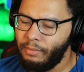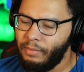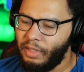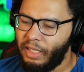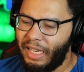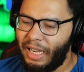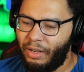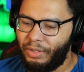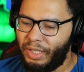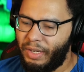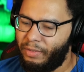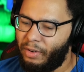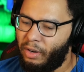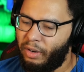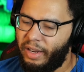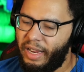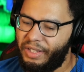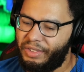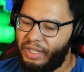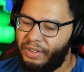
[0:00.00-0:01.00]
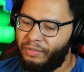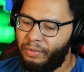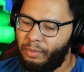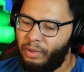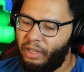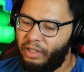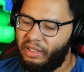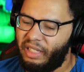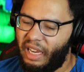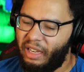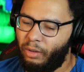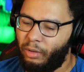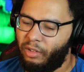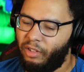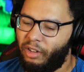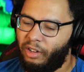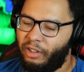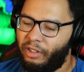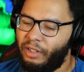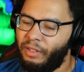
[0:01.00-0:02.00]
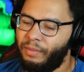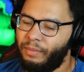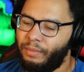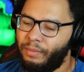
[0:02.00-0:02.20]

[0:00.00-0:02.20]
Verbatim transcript: yeah, I was never gonna guess that from the title card.